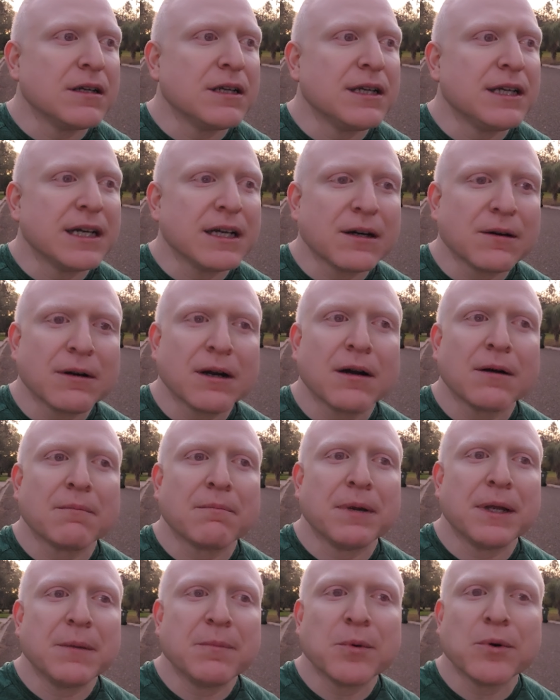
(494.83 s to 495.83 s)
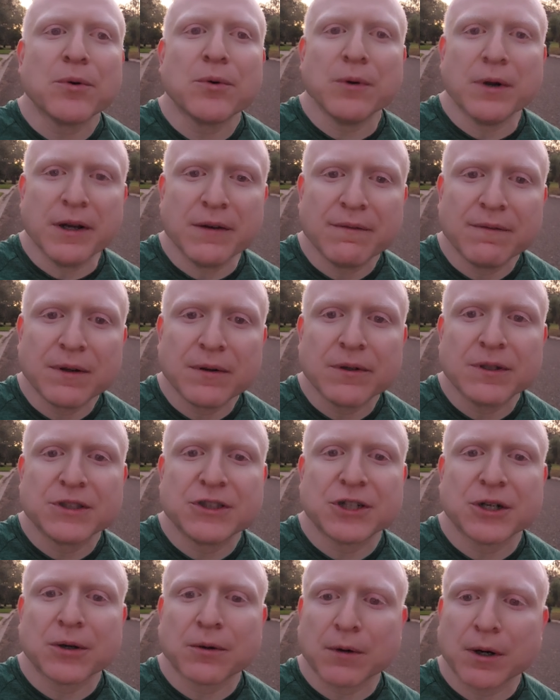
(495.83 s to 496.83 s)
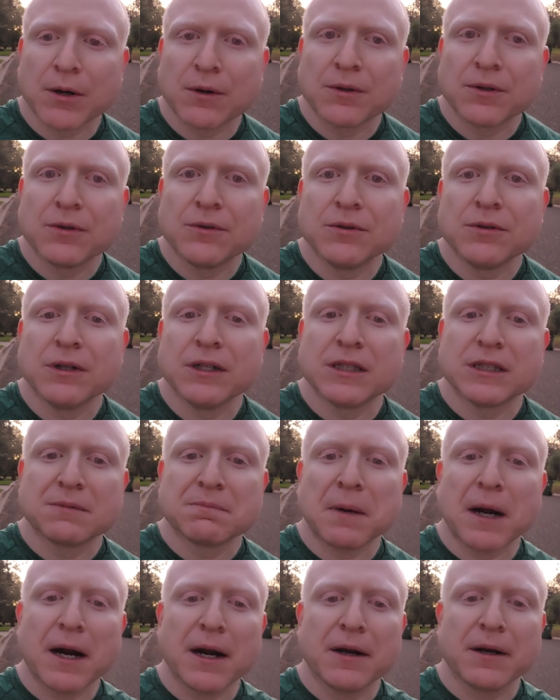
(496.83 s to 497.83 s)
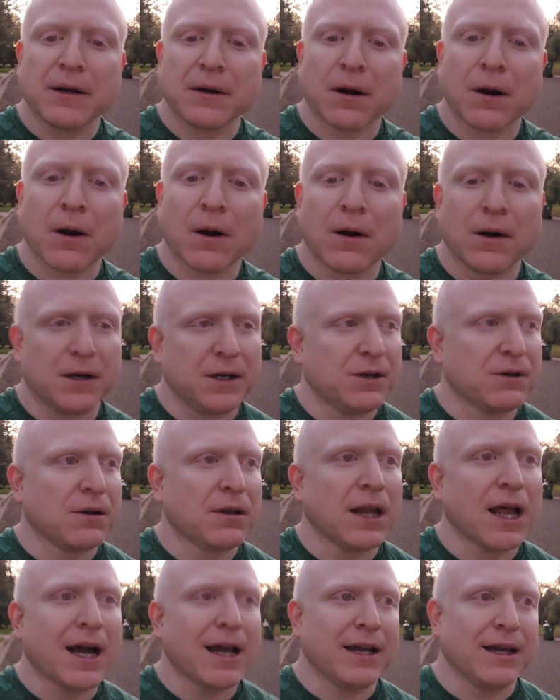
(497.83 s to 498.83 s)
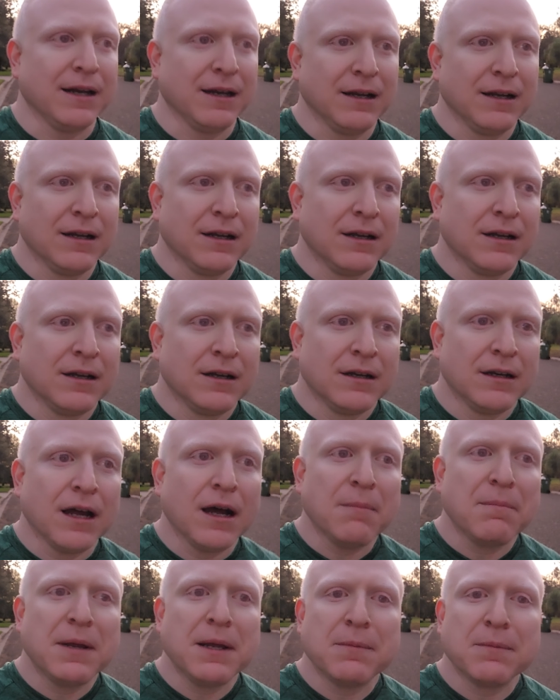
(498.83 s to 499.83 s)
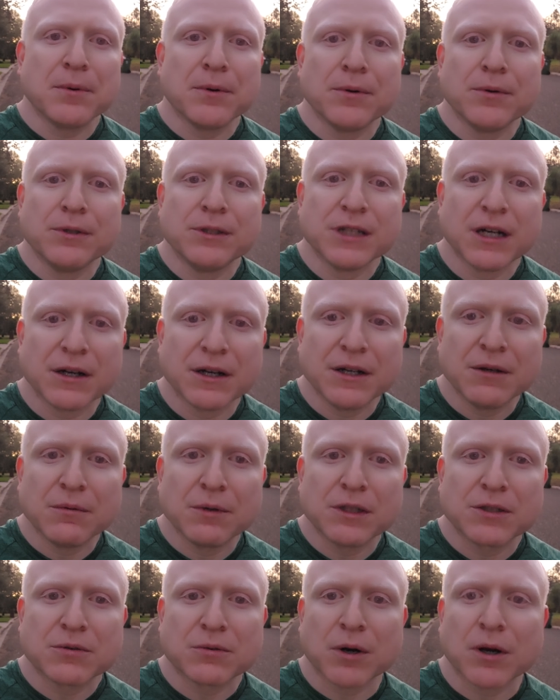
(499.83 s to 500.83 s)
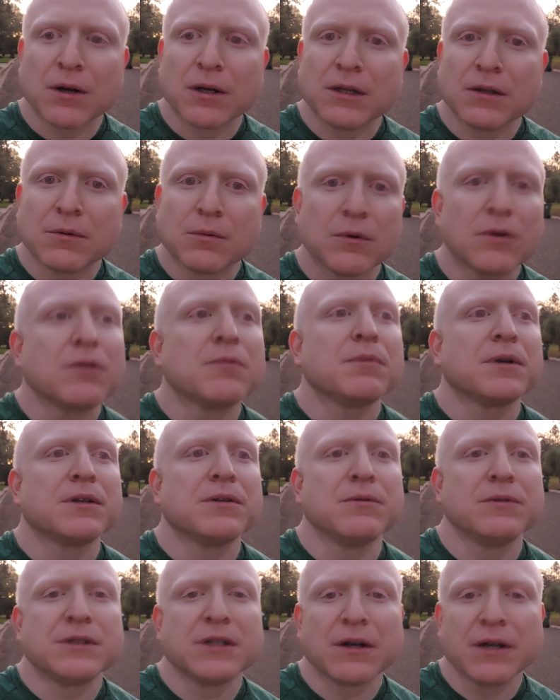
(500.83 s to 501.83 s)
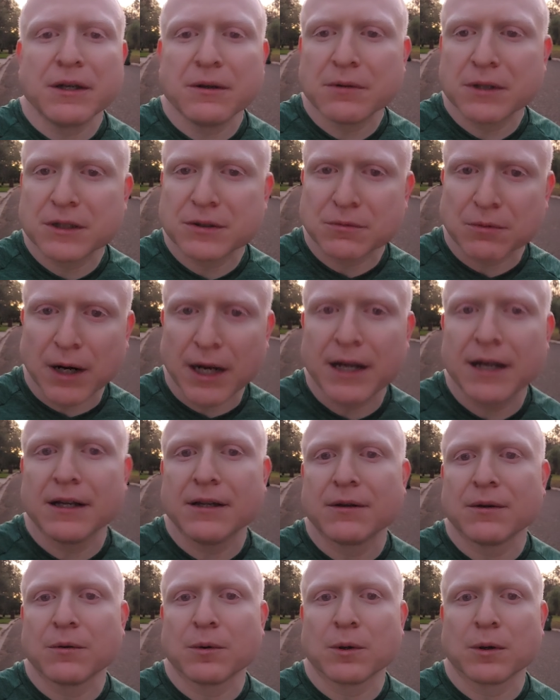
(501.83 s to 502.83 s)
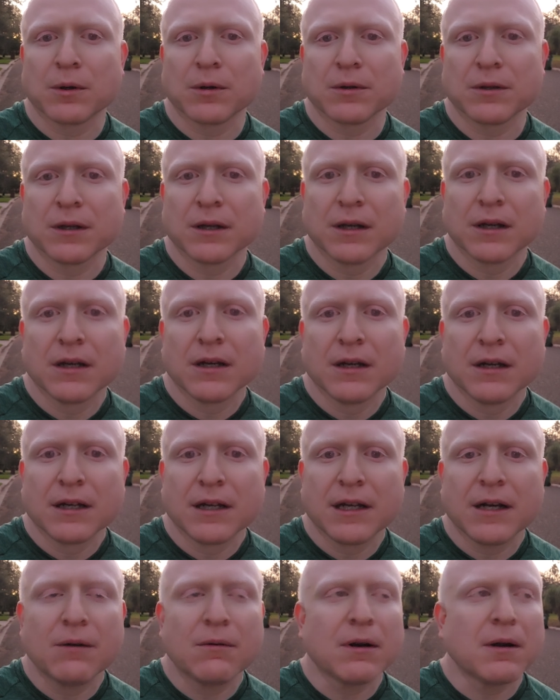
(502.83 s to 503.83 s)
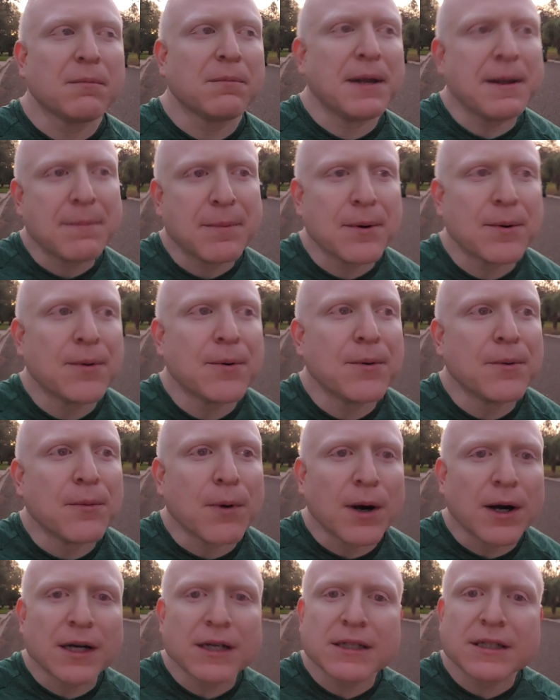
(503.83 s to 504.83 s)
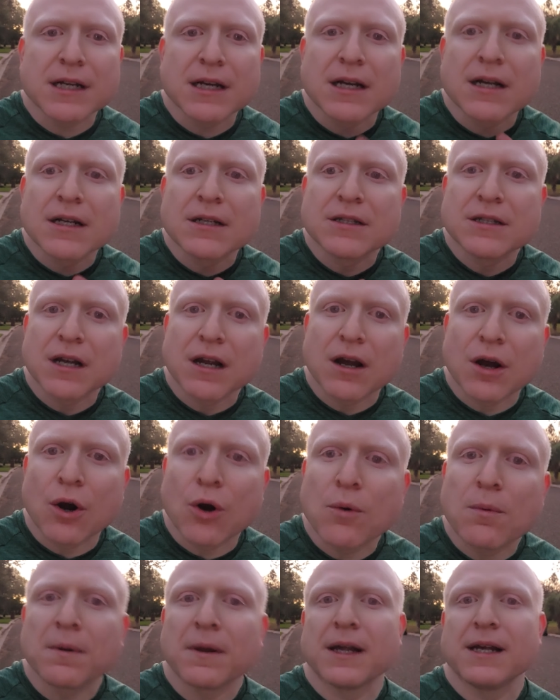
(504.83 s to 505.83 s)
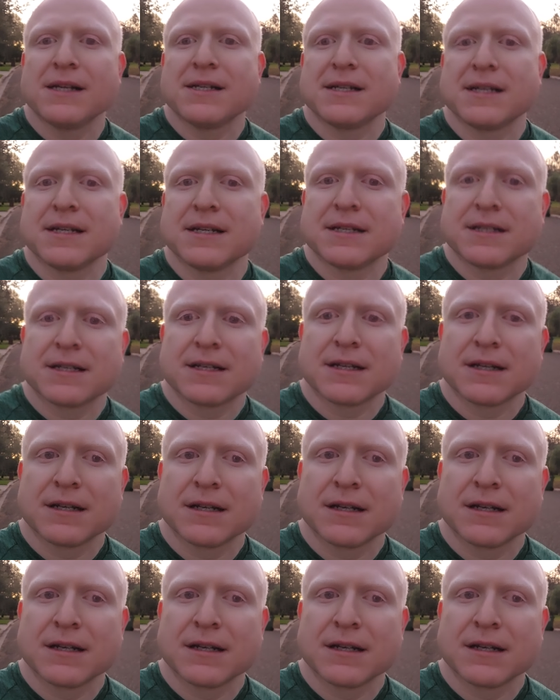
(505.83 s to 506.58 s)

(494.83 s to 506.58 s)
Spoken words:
get around people who influence your growth, who inspire your heart and your light. Not people who tell you what's wrong in the world, but who tell you what's right in the world. Get around people who want to go places.